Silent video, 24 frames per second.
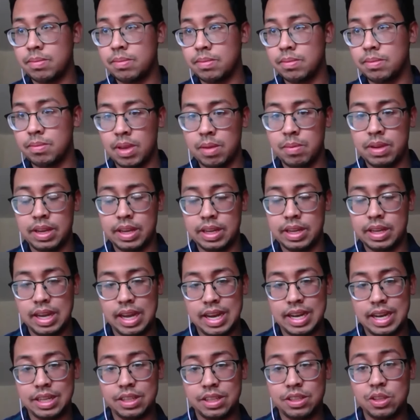maybe
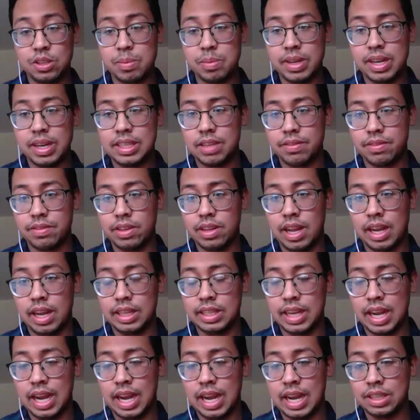2 minutes if you'd like
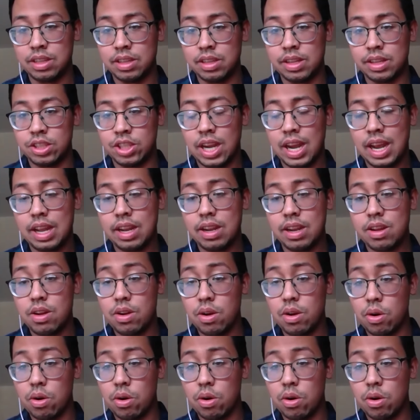to add to the chat,